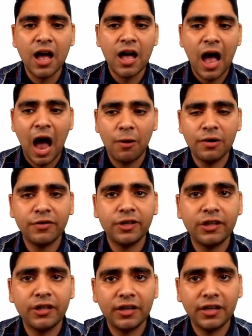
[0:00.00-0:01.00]

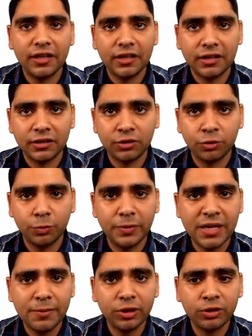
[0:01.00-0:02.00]
However, to be
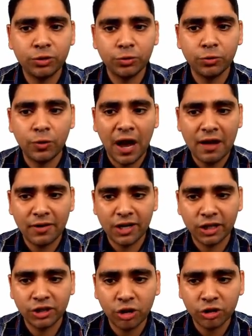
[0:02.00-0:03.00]
able to have an
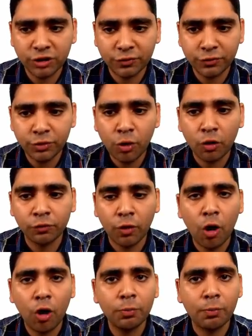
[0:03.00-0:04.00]
exhaustive view of
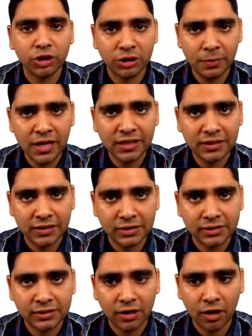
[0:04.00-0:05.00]
all
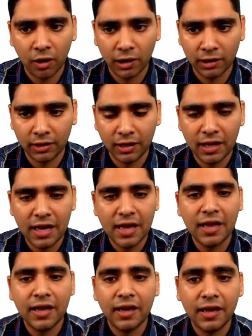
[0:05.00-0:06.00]
possibilities
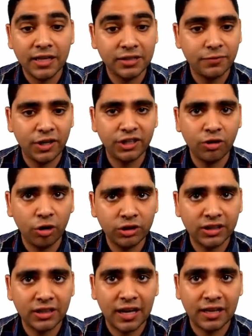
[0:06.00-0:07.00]
is very
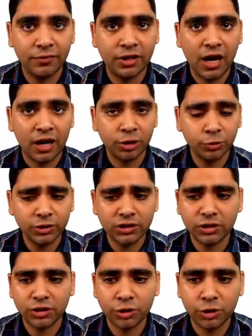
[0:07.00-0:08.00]
daunting and very arduous,
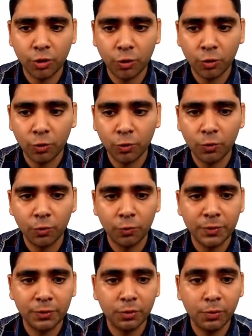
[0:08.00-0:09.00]
so we
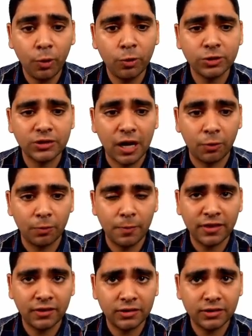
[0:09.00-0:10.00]
proposed our
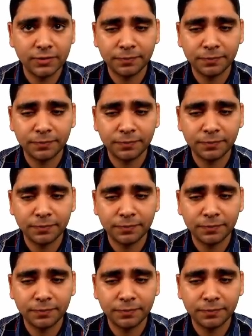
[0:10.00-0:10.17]
method,